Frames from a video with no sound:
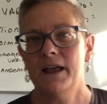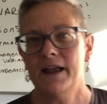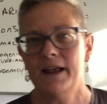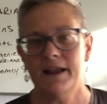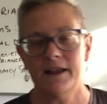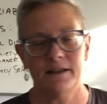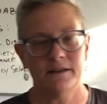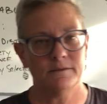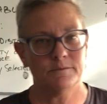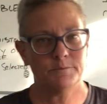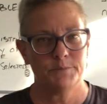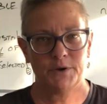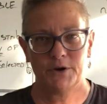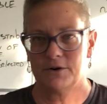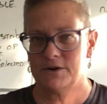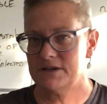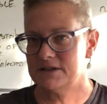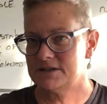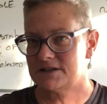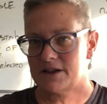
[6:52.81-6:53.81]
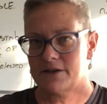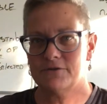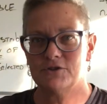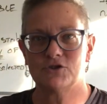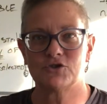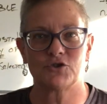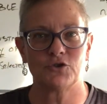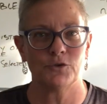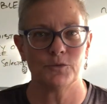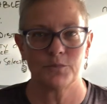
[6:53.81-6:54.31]
and period
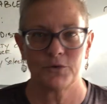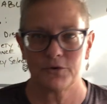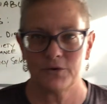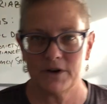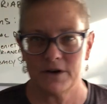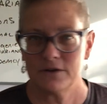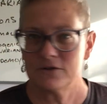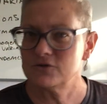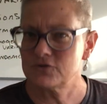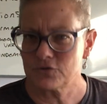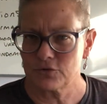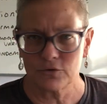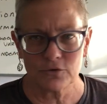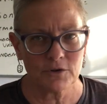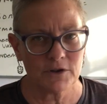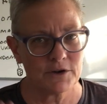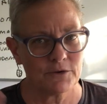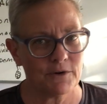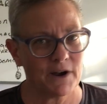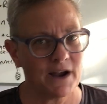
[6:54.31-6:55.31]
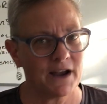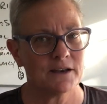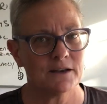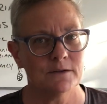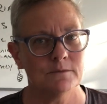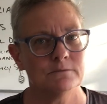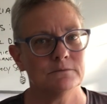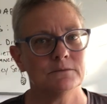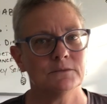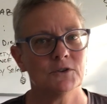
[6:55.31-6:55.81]
7's group 3. Truly random.